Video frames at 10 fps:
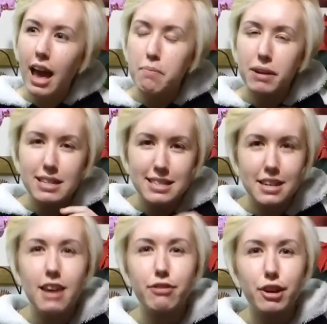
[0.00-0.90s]
but it's
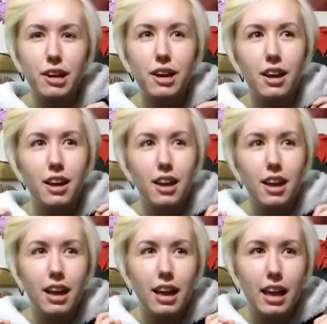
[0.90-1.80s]
never
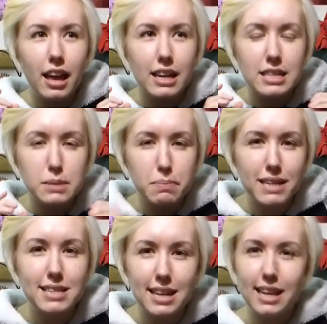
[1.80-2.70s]

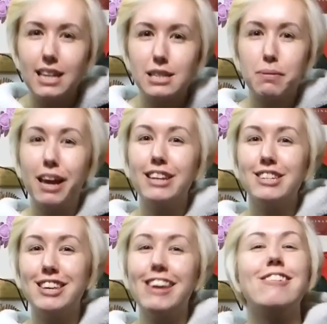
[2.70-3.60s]
explicitly explained
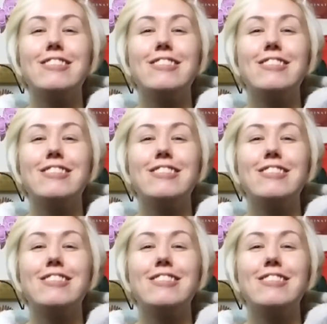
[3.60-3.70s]
to you.